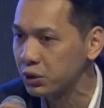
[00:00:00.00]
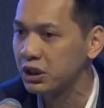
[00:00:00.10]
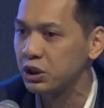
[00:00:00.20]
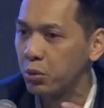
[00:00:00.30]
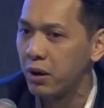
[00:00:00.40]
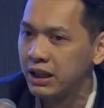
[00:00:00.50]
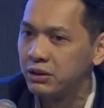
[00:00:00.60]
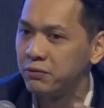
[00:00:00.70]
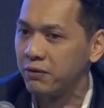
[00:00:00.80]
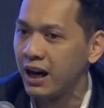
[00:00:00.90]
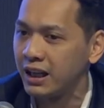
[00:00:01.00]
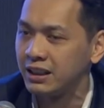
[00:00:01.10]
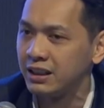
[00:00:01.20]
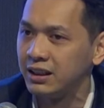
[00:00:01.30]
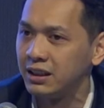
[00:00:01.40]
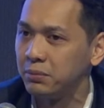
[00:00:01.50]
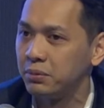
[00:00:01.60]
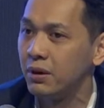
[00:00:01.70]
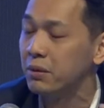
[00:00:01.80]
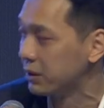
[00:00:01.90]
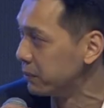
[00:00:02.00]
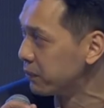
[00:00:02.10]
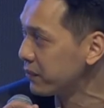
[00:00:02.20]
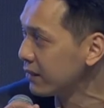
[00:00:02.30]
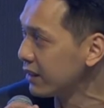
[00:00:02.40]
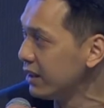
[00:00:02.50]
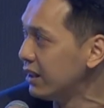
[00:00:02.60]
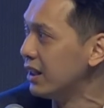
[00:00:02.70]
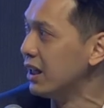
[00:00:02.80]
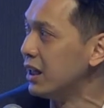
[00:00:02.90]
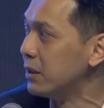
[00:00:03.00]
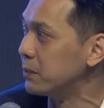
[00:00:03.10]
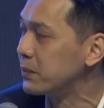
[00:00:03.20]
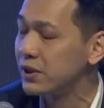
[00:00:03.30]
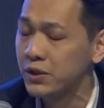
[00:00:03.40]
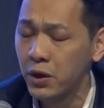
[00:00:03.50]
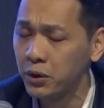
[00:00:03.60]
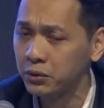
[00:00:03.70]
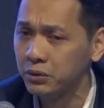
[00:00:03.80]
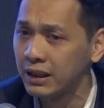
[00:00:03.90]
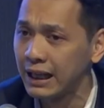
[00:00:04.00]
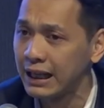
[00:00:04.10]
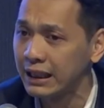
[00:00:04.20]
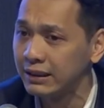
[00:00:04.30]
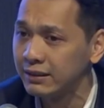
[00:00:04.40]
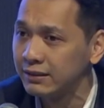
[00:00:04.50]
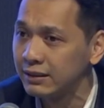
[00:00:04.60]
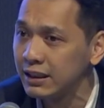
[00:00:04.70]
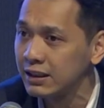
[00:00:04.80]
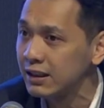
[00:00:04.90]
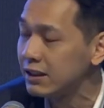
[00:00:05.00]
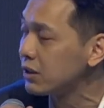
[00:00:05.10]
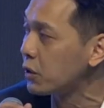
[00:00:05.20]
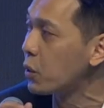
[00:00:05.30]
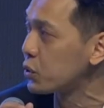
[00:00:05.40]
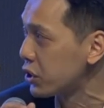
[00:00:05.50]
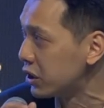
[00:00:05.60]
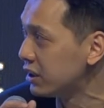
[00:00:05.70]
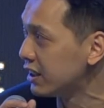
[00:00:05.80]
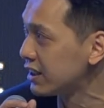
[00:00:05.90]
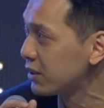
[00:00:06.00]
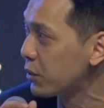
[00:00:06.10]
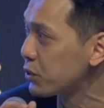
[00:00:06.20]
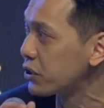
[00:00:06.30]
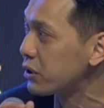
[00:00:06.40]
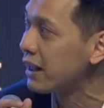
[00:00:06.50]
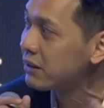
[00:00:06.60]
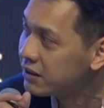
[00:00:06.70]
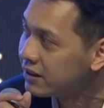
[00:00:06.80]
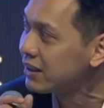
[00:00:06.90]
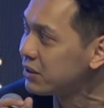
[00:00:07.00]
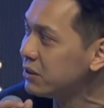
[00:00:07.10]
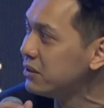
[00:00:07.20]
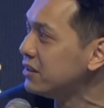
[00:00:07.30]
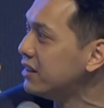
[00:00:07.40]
trying to find a problem. Okay. So it's a culture. It's a culture that you...